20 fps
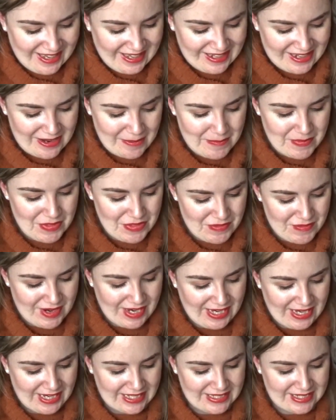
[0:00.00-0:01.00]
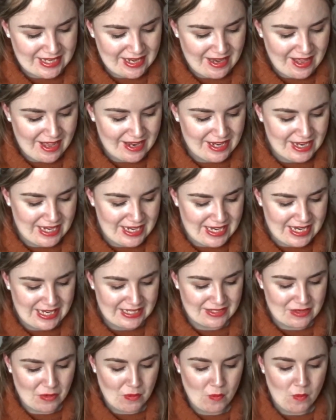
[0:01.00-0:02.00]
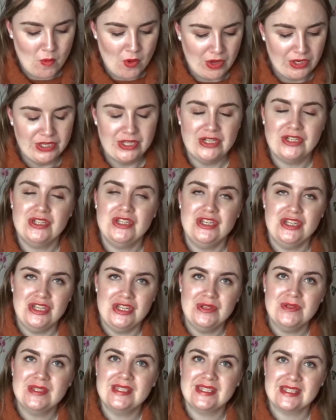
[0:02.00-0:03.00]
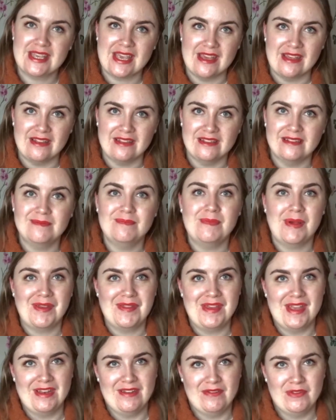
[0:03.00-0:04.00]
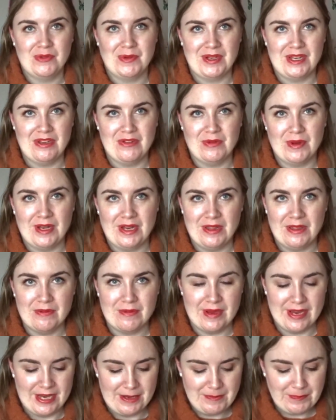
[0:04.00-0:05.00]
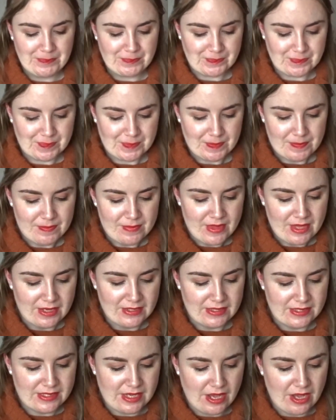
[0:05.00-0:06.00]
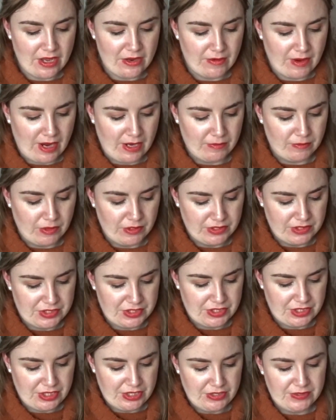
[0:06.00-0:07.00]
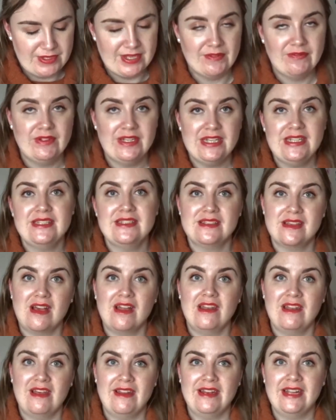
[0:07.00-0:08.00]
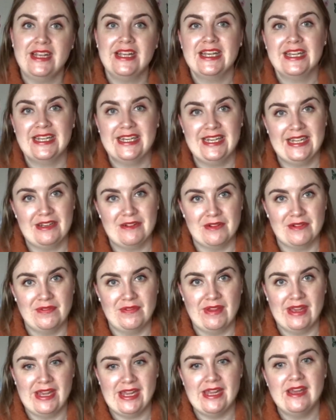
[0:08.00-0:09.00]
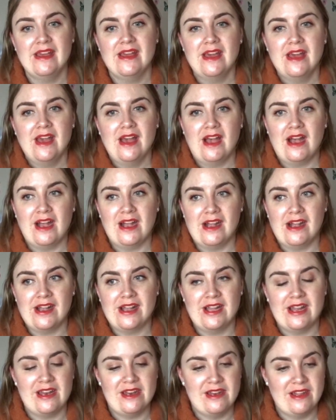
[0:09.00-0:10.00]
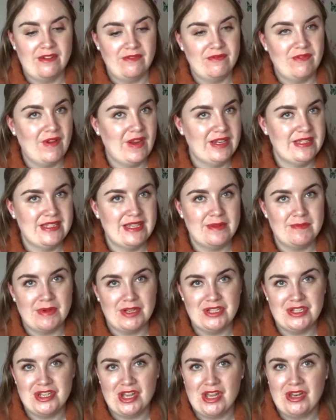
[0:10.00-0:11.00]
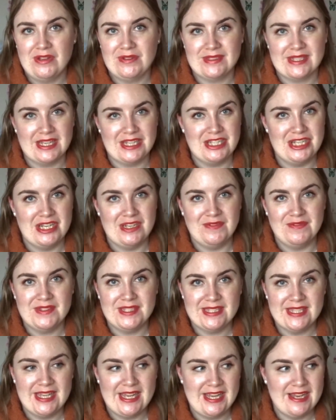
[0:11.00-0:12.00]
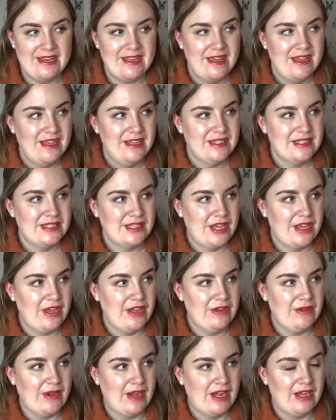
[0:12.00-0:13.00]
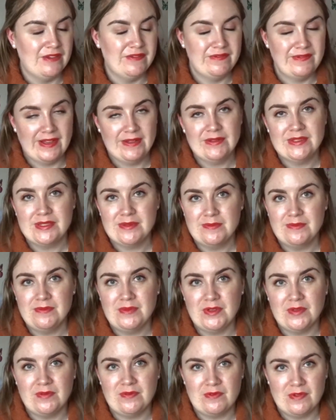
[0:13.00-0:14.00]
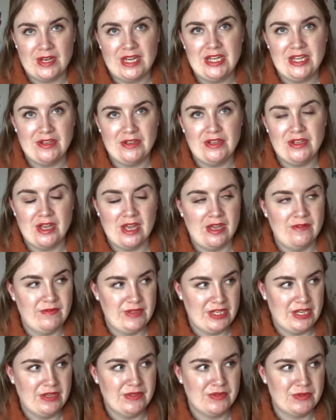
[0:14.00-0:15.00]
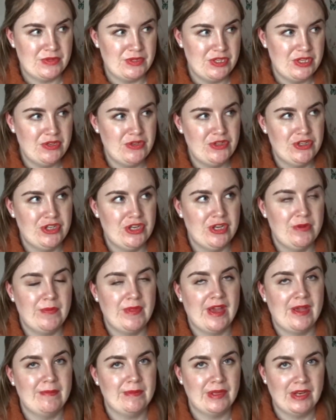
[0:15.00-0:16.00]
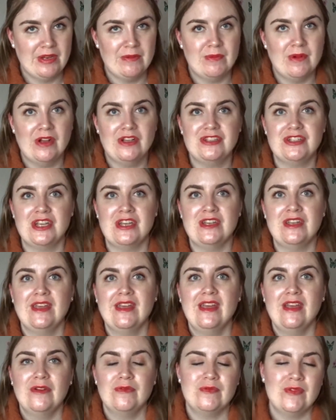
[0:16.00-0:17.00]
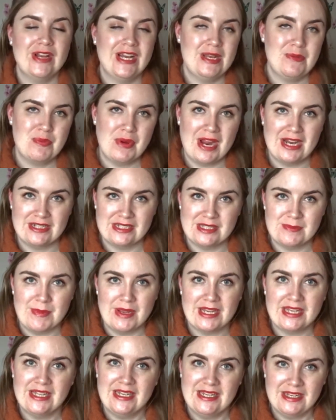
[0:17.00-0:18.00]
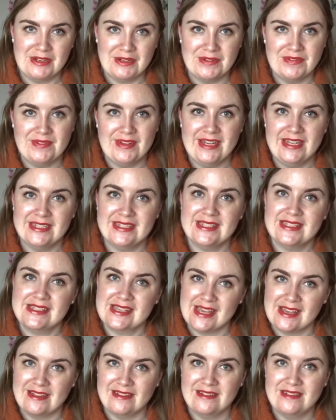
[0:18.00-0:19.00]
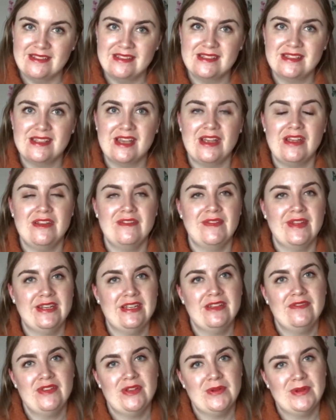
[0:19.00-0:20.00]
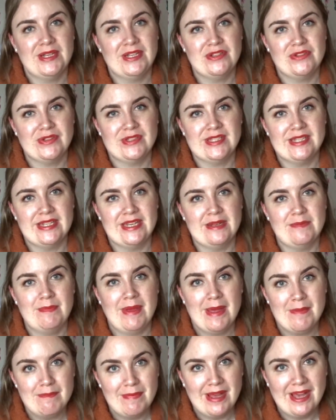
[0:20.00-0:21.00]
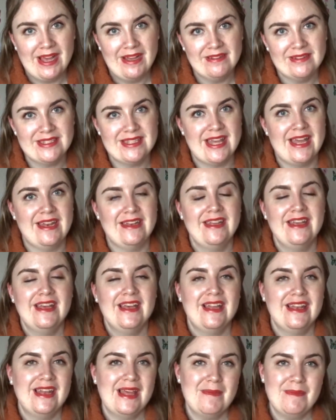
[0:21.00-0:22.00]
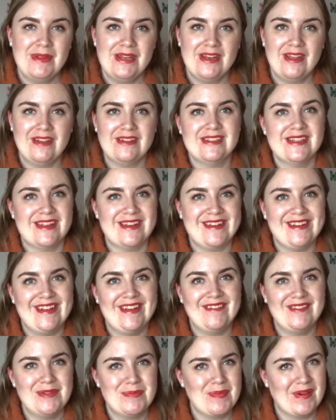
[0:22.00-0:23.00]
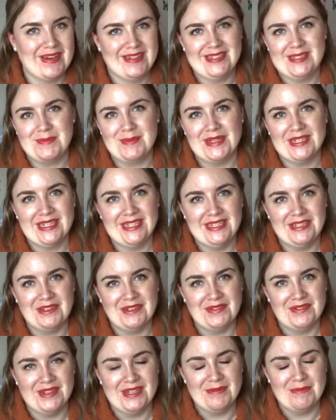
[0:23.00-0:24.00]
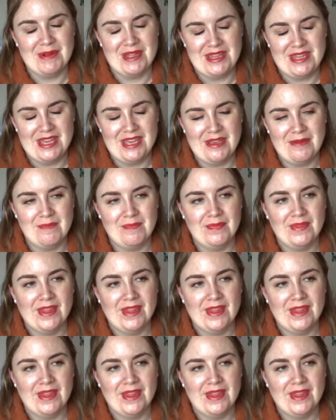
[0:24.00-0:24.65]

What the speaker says: Number 3 is to learn at least one new skill by the end of 2023. So I want to definitely start learning calligraphy. I love writing in my journals, as you'll have seen, so I found some free videos on YouTube that I'm going to watch and really practice my calligraphy skills. So if any of you are interested in pen pals, then let me know, because I'd love to practice my calligraphy with you.